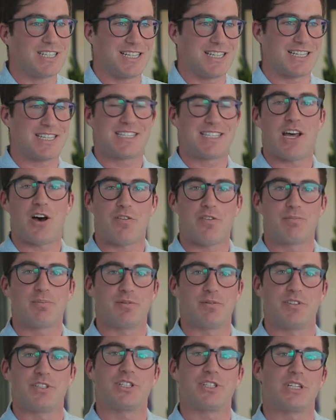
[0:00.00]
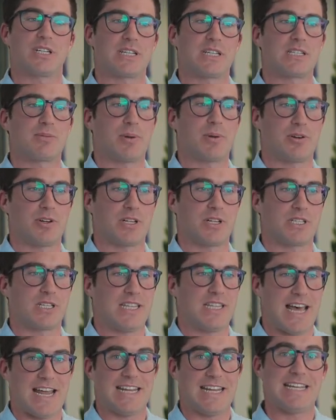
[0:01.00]
is the self-provisioning experience
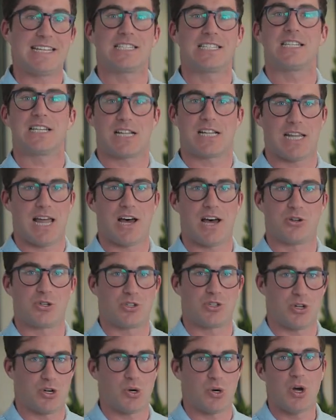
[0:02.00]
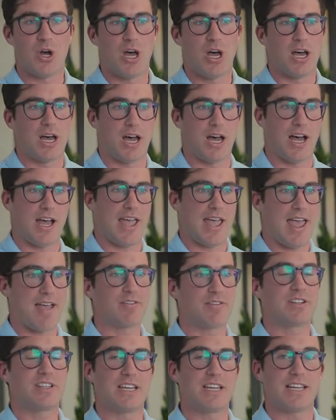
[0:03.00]
that is the cloud. So
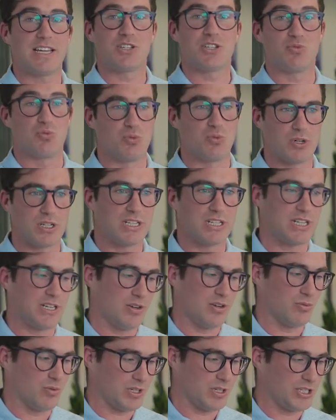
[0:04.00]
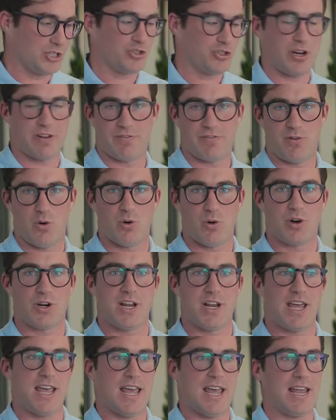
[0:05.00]
everything is really, really
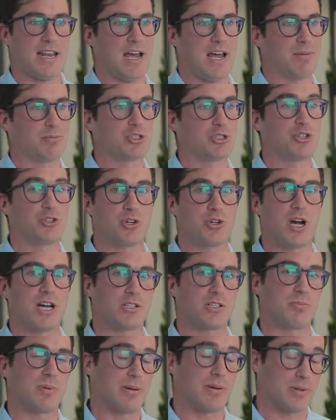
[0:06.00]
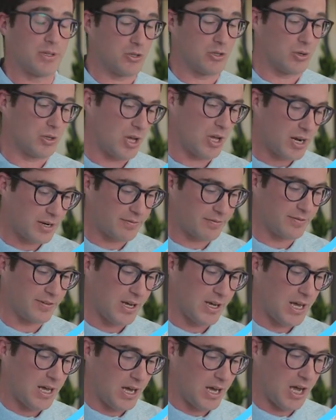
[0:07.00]
straightforward, and I'm sure you guys will be able to do a lot
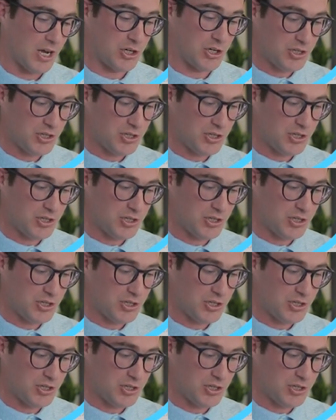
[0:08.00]
of